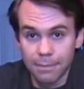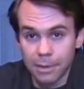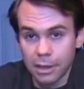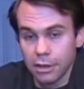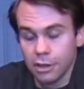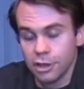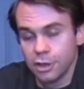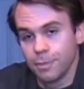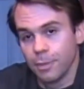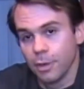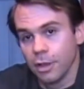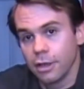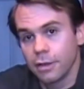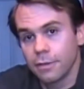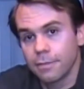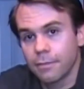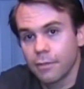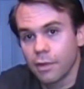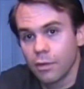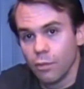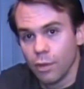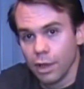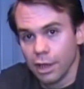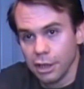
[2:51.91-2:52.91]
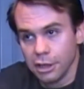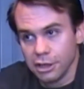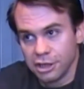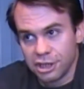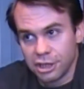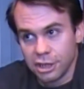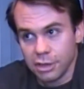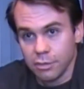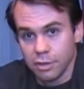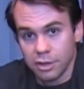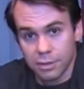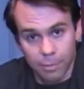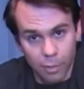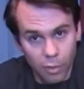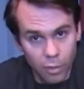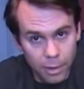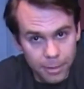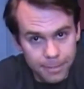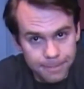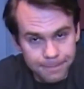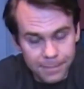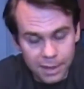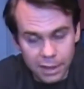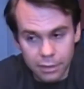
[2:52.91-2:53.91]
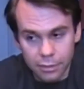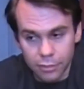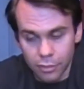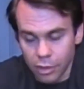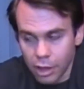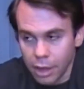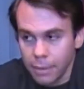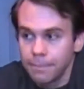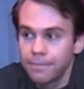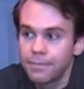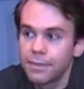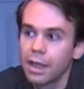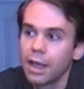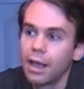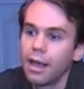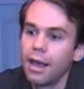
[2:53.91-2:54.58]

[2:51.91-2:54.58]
Petersburg, where she was born and grew up.